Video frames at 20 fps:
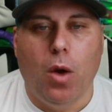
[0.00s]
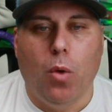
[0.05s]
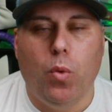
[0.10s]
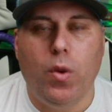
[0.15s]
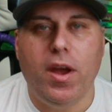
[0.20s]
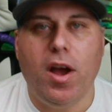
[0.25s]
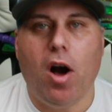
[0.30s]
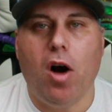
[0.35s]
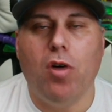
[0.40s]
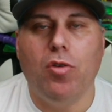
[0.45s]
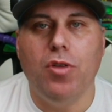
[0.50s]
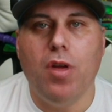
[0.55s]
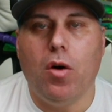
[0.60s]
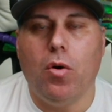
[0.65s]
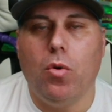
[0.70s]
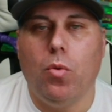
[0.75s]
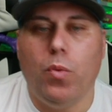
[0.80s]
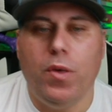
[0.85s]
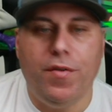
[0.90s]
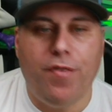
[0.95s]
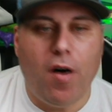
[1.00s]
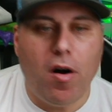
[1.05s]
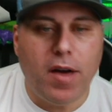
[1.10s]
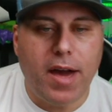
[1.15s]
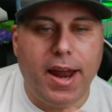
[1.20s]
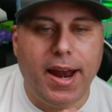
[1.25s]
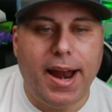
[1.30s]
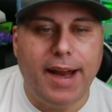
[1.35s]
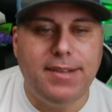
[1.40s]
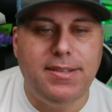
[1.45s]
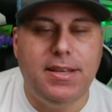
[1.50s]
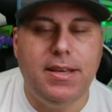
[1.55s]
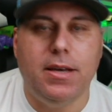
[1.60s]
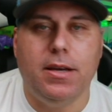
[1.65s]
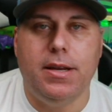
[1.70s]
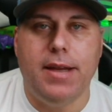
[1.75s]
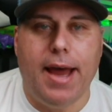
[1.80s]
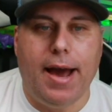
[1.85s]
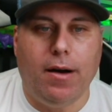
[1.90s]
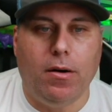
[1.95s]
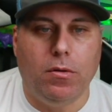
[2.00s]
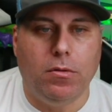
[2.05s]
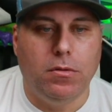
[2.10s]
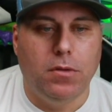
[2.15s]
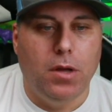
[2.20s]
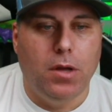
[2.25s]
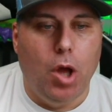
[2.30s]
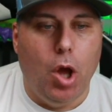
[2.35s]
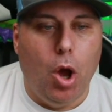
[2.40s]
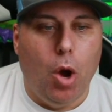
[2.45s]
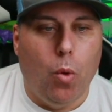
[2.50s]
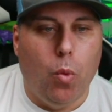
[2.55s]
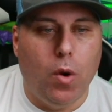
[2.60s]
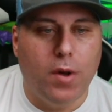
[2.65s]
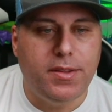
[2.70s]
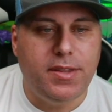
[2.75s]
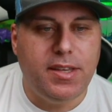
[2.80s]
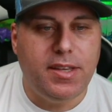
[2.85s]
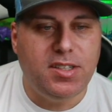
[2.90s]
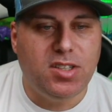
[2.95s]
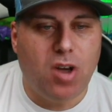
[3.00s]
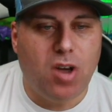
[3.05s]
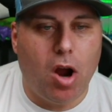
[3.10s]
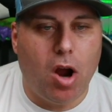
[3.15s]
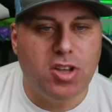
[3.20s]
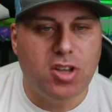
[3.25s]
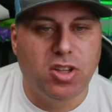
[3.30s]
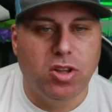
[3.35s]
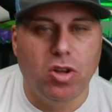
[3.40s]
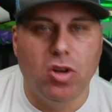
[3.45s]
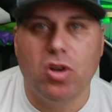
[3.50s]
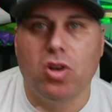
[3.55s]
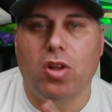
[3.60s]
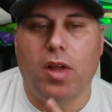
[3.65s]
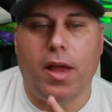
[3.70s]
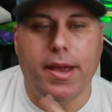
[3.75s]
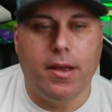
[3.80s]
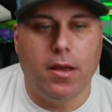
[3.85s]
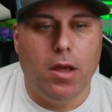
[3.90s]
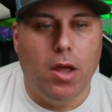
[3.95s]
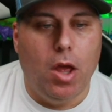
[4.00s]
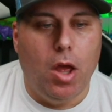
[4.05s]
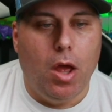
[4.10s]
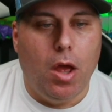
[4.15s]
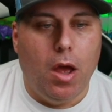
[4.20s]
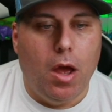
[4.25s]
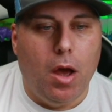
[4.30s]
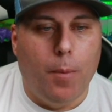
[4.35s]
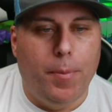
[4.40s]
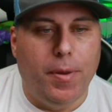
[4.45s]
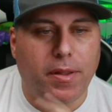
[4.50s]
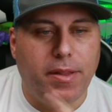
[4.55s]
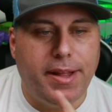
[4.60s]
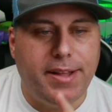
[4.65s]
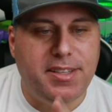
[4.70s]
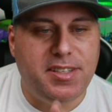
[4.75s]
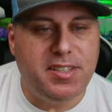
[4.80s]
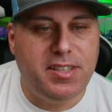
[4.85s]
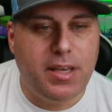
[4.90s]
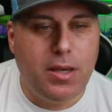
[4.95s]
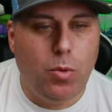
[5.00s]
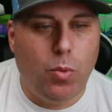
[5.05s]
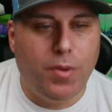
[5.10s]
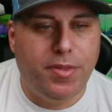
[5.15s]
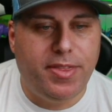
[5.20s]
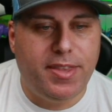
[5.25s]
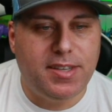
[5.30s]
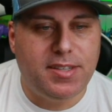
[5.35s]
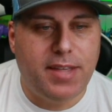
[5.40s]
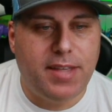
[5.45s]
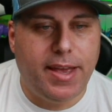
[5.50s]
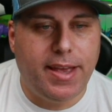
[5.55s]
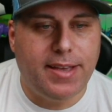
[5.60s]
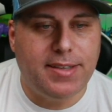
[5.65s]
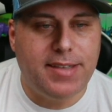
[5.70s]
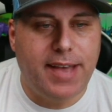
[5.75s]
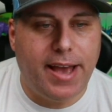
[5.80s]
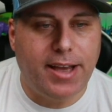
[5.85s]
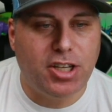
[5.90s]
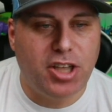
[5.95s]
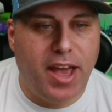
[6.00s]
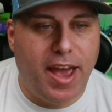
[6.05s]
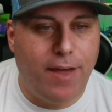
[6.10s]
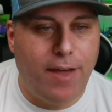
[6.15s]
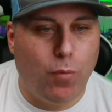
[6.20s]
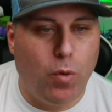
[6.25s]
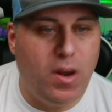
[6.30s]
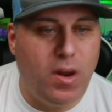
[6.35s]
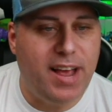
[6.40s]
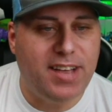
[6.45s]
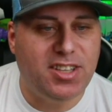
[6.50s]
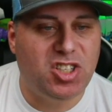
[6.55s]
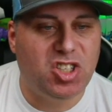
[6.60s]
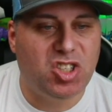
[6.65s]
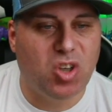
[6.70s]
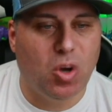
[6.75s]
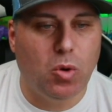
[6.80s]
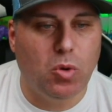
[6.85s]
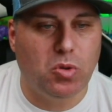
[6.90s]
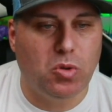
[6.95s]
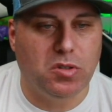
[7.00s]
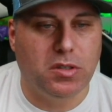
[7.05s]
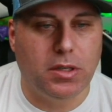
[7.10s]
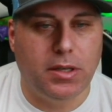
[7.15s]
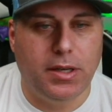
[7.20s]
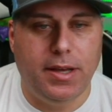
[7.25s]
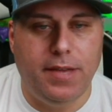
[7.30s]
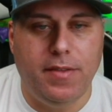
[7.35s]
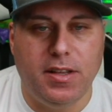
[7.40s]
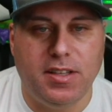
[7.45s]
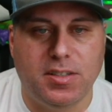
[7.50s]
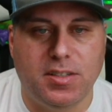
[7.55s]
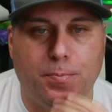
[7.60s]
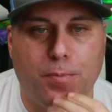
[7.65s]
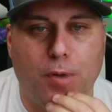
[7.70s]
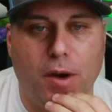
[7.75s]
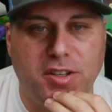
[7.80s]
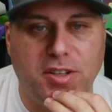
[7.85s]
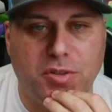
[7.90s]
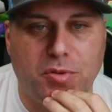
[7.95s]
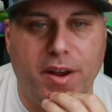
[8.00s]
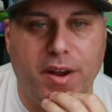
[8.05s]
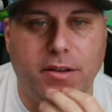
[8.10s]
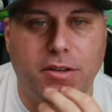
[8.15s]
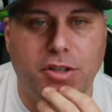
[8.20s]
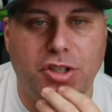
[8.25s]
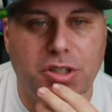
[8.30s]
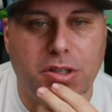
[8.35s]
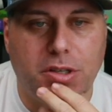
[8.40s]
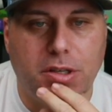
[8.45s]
We all know, we've all got an idea now what these cards look like. But let's see what this thing has actually, what has sold in this price range.